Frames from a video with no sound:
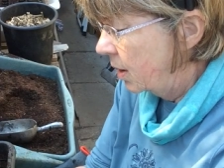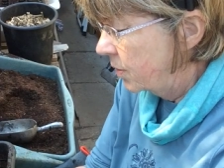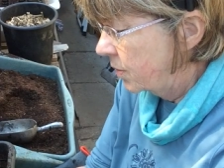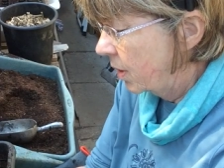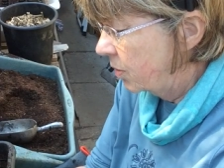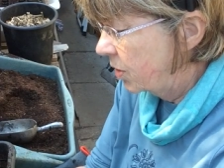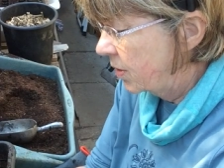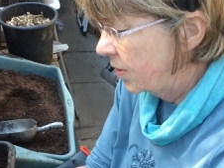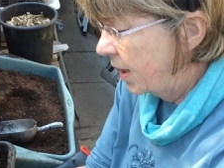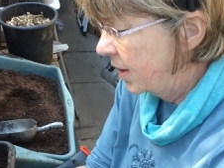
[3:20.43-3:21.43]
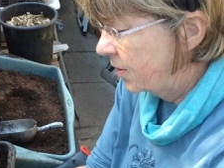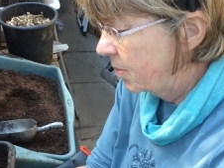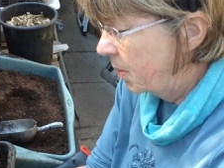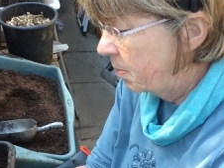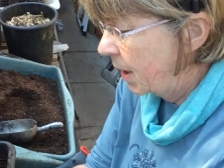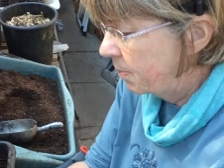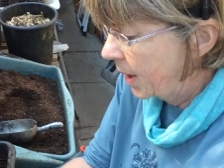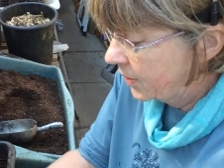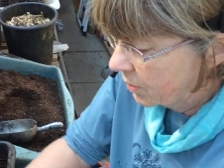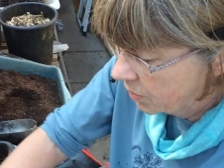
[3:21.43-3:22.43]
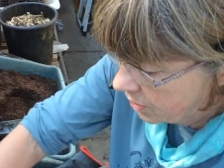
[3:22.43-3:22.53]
So I'll just take some of my basil